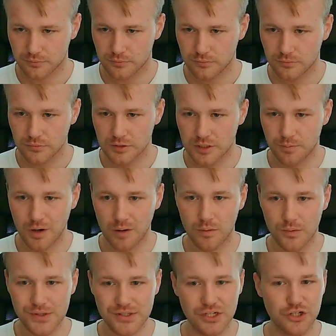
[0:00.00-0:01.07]
The problem
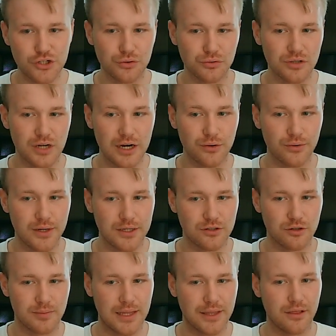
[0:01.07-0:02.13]
is that sugar aggravates your
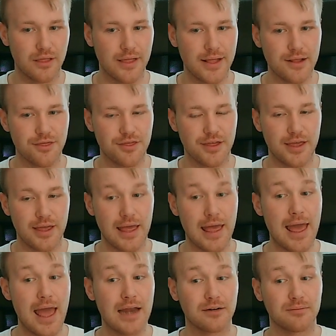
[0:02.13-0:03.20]
mental health
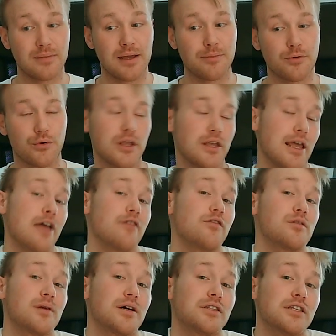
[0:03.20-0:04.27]
and memory.
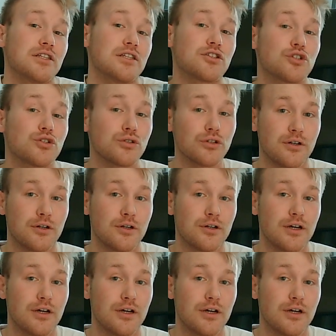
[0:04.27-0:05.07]
Everybody eats sugar.